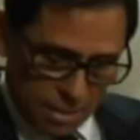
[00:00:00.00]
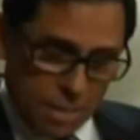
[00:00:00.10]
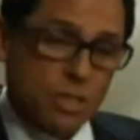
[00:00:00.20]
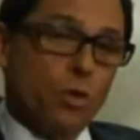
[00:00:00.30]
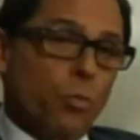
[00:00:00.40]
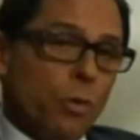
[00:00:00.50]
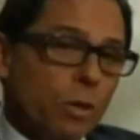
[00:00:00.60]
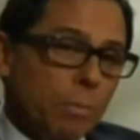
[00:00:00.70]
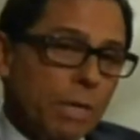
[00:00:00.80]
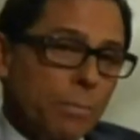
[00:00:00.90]
These are
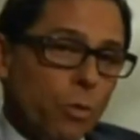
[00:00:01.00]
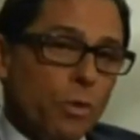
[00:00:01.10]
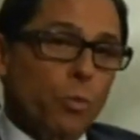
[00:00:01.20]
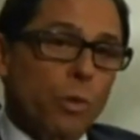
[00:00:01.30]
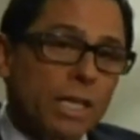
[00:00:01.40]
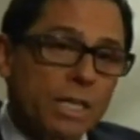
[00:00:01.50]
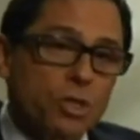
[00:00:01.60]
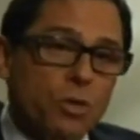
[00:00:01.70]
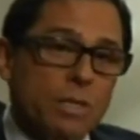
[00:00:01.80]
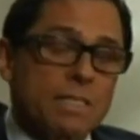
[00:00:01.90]
real people with real
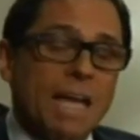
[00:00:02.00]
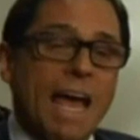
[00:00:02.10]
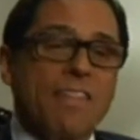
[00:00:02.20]
injuries,